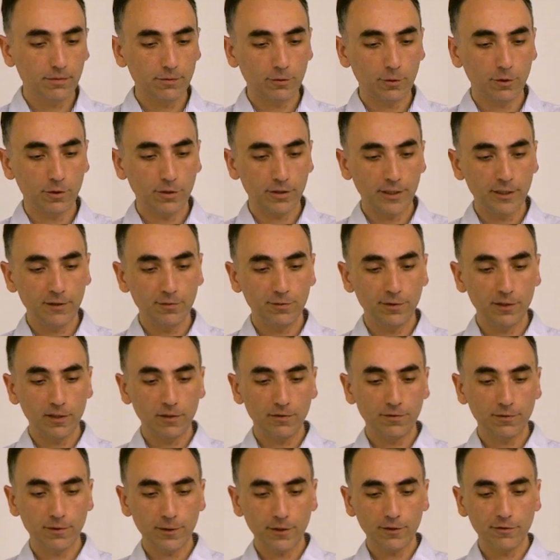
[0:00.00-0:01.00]
So it will
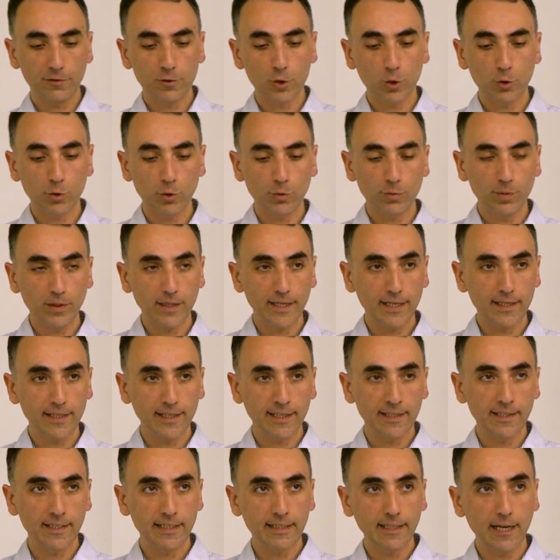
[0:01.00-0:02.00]
first show you plan
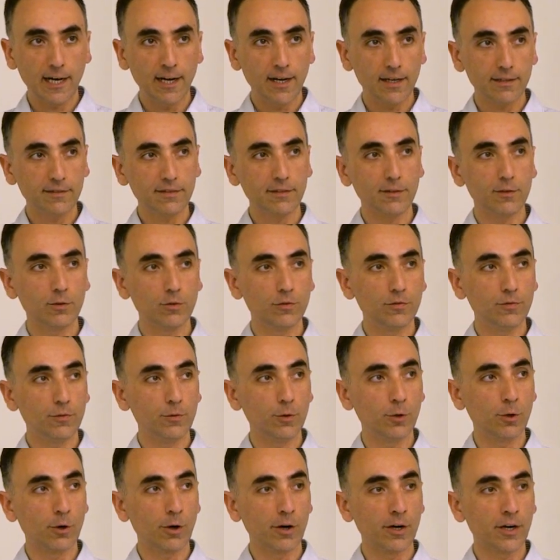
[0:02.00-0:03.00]
and then ask you
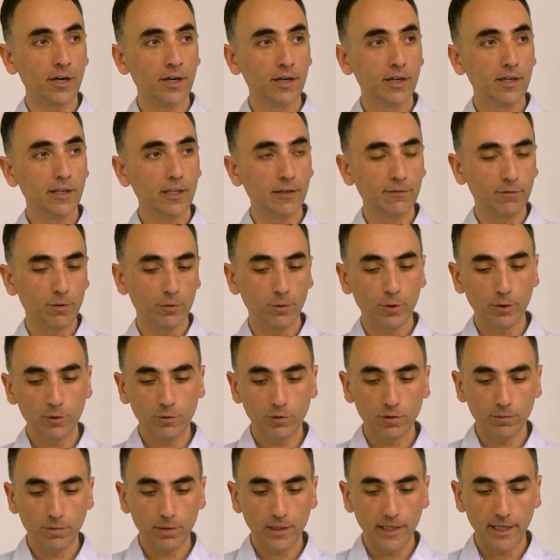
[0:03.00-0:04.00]
for if you want
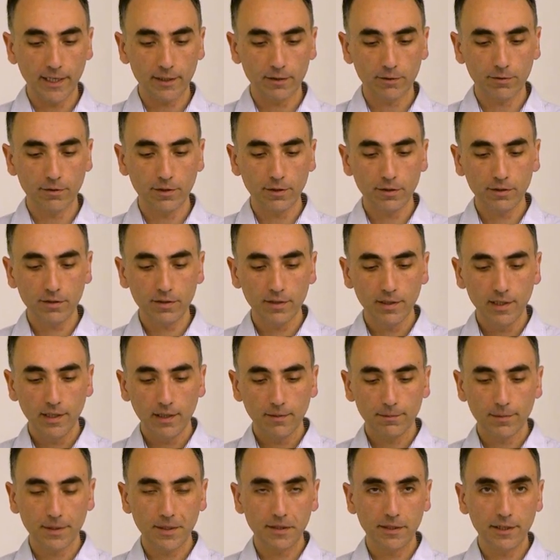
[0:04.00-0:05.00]
to apply it or not. But